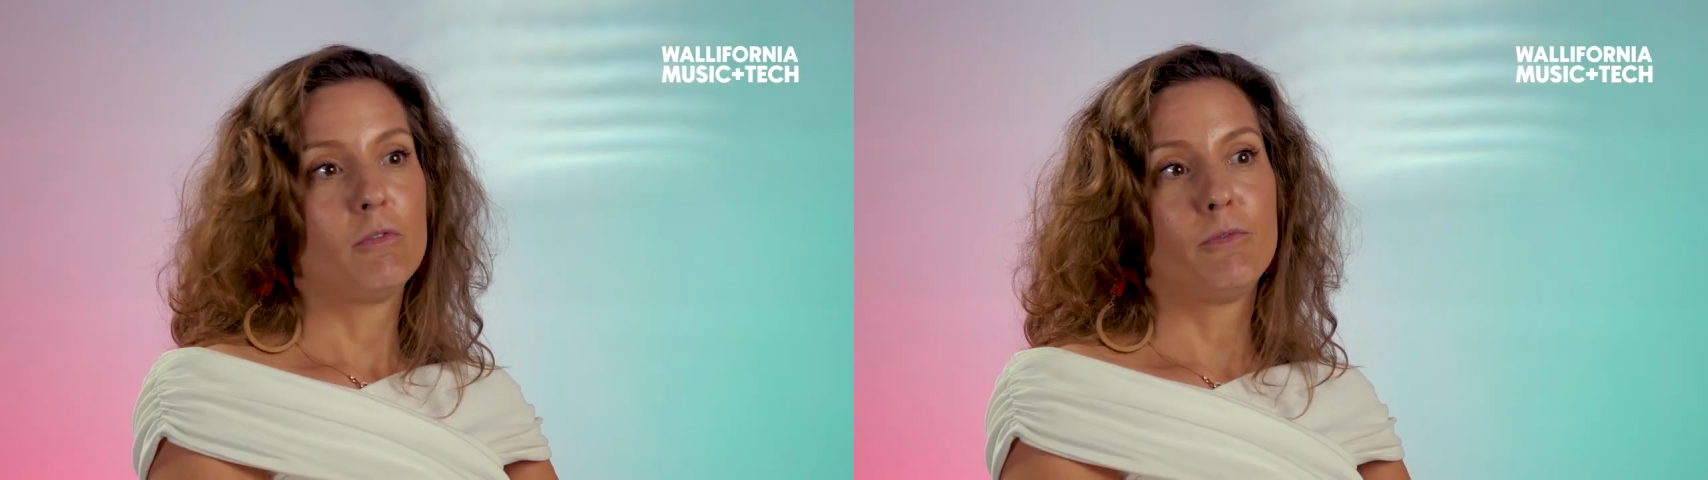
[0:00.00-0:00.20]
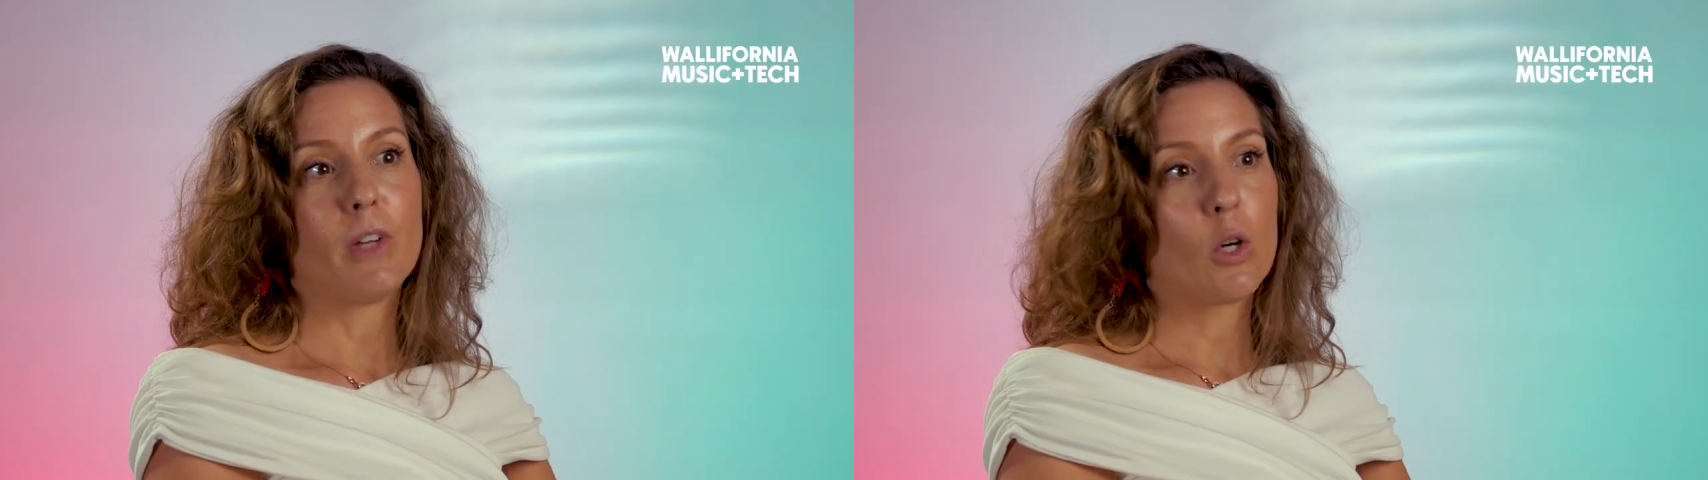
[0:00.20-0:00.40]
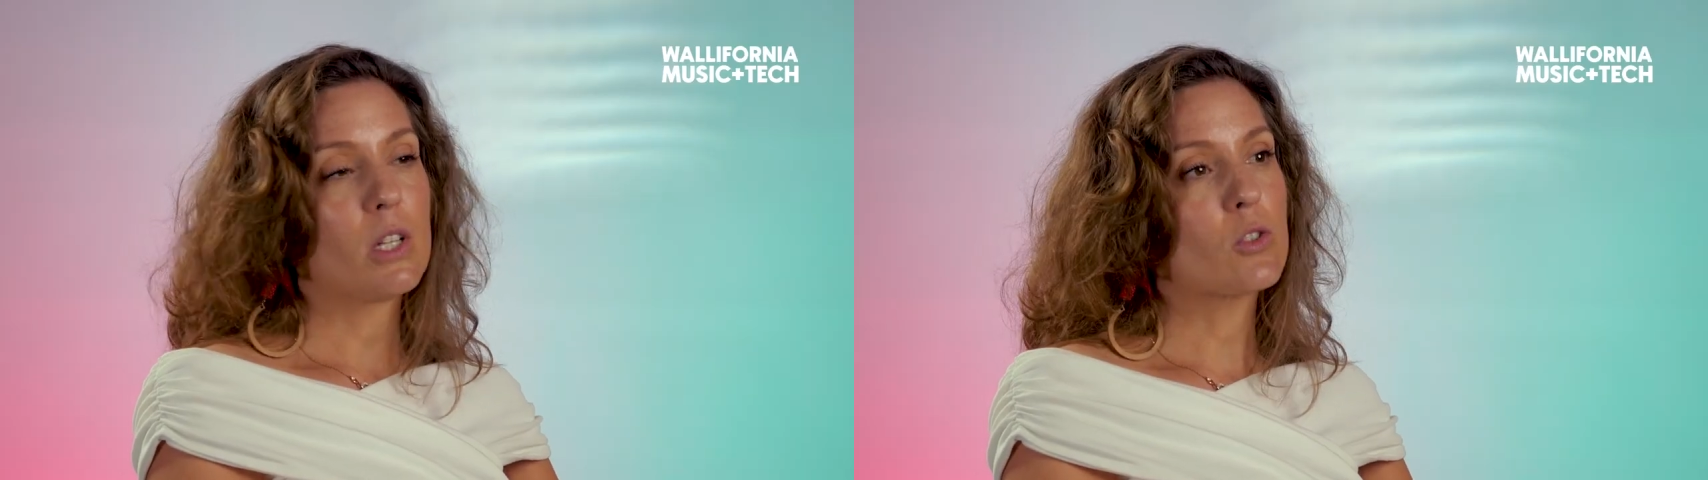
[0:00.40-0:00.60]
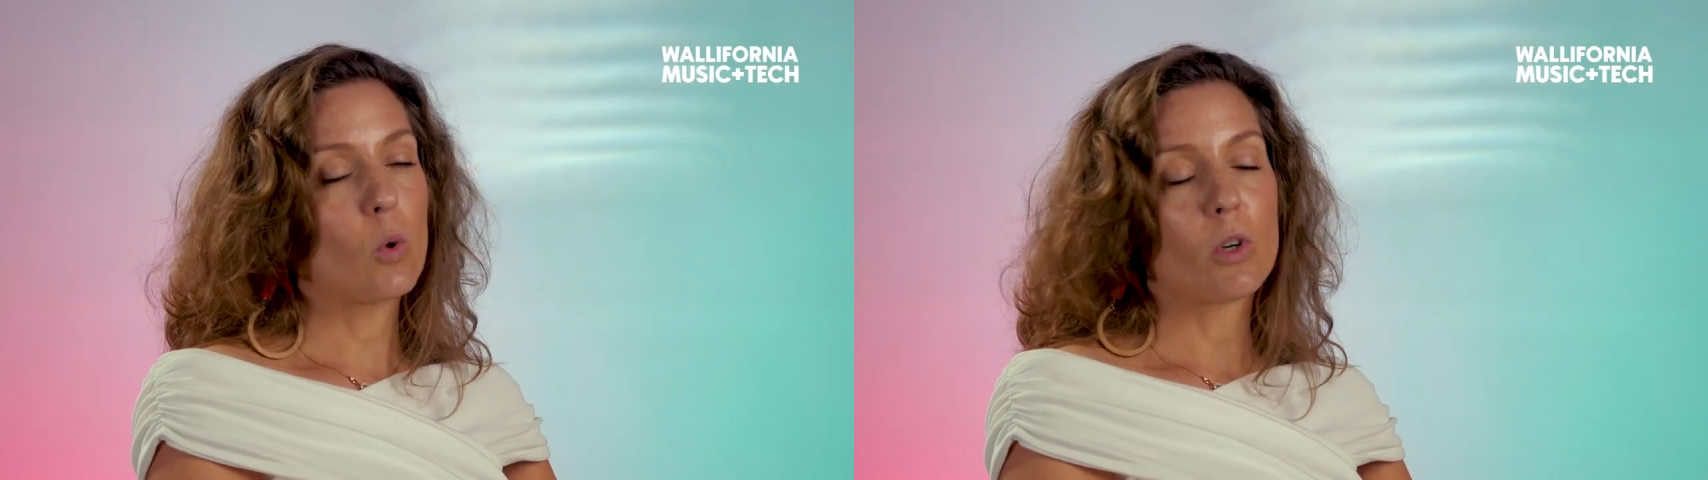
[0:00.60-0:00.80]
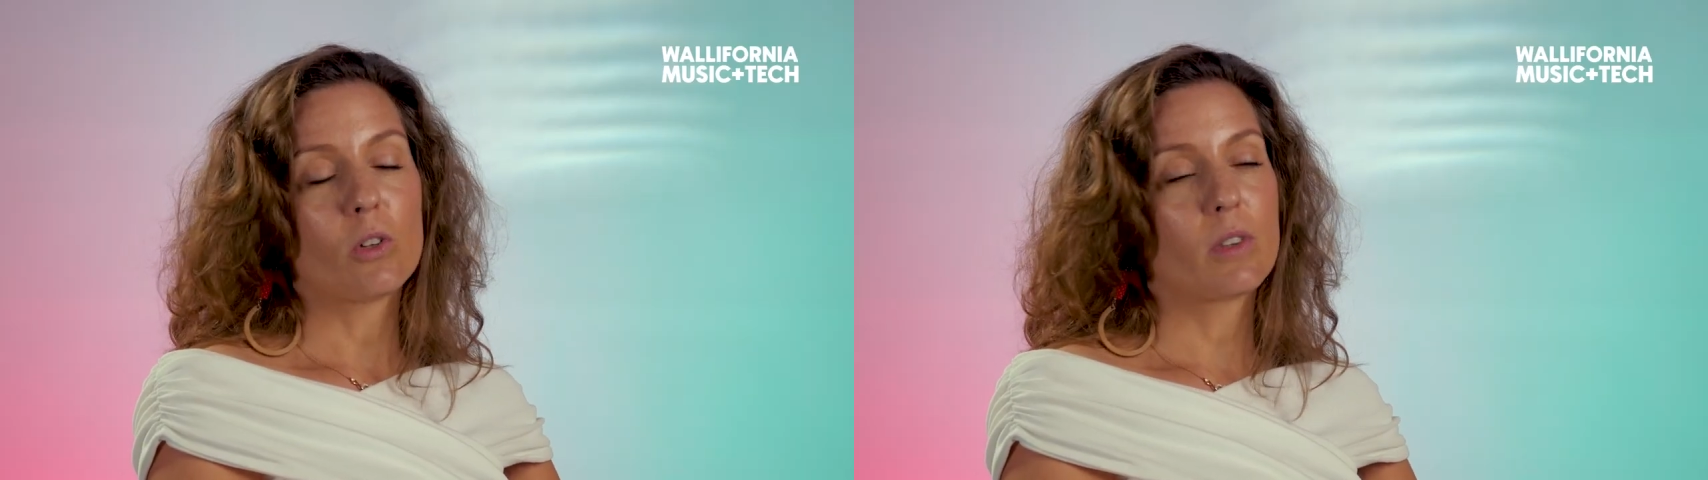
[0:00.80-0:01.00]
various
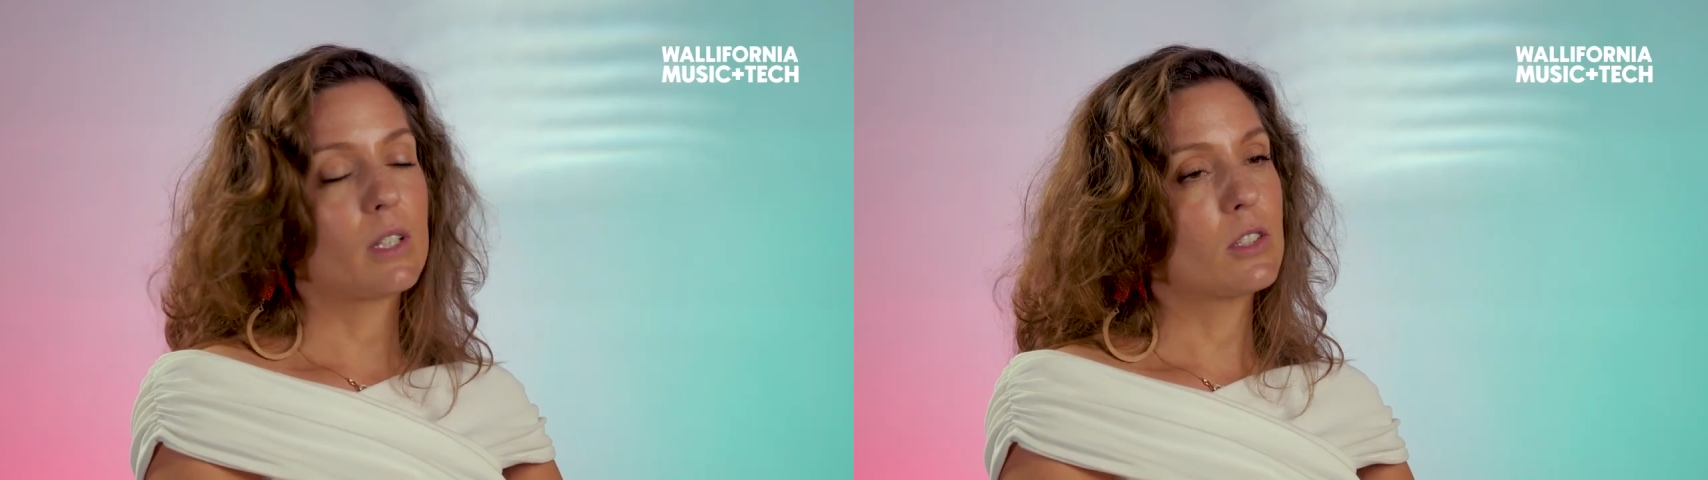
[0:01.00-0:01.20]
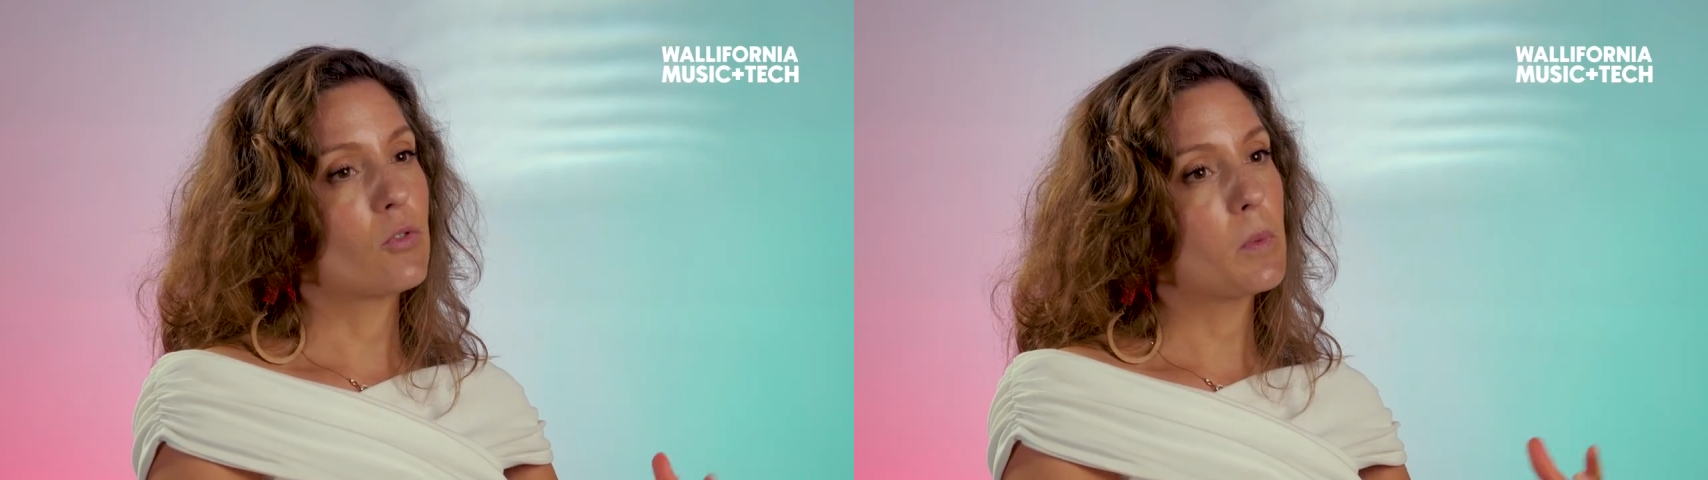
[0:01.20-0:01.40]
audio things,